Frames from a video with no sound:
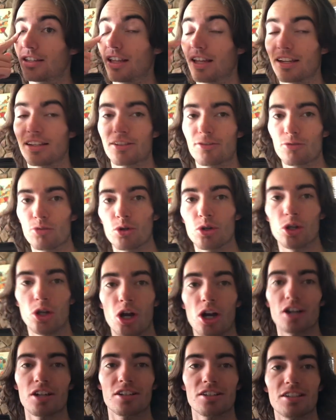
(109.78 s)
It's really a
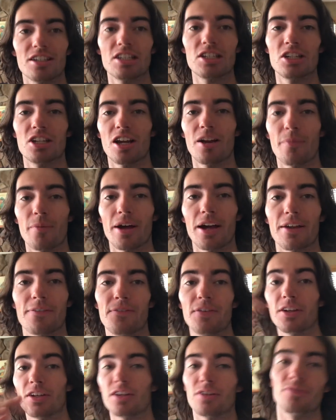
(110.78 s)
hard decision. I'm
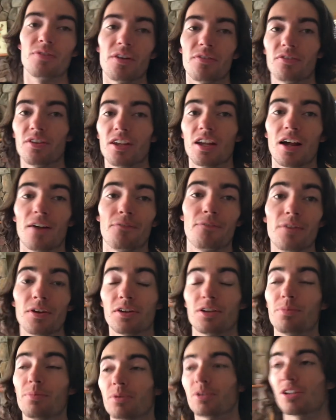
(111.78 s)
like 50-50. Yeah,
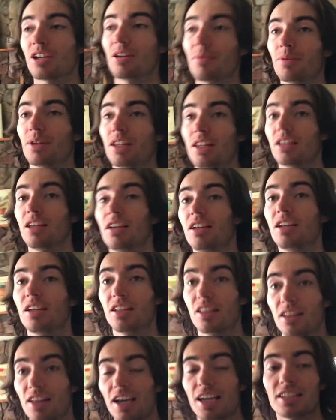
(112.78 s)
50% of me
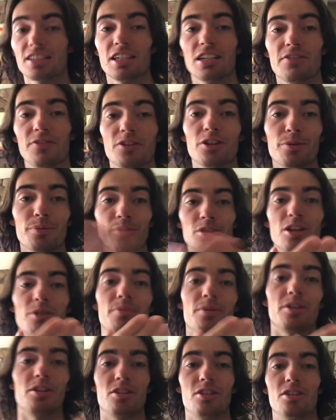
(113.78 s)
likes it, 50%
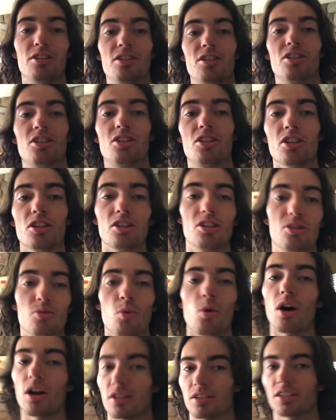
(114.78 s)
of me just
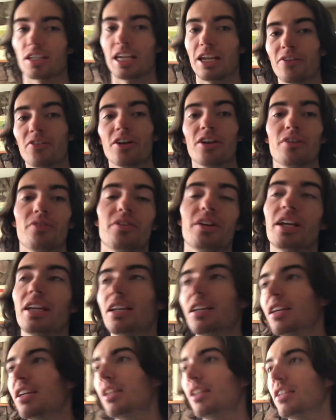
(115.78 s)
wants to get rid of
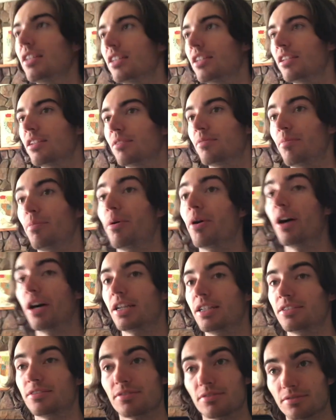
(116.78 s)
it.
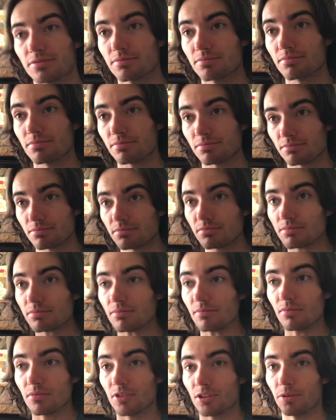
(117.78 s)
But
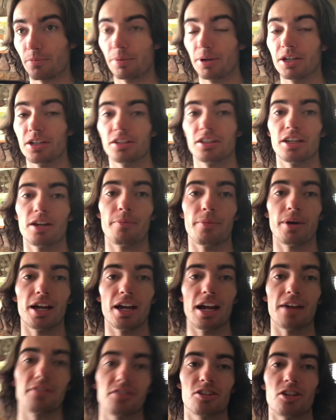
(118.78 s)
apparently I might
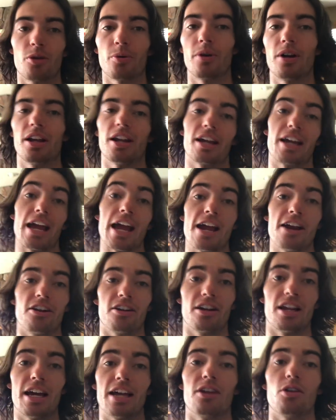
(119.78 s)
have to start wearing like a
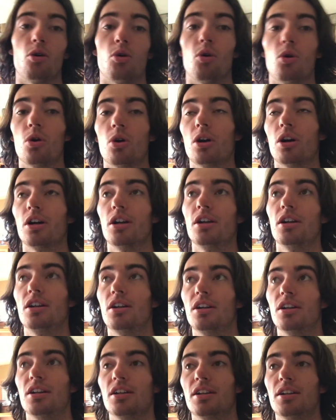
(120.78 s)
hairnet or
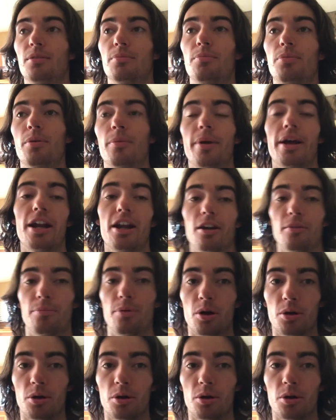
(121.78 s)
put my hair in a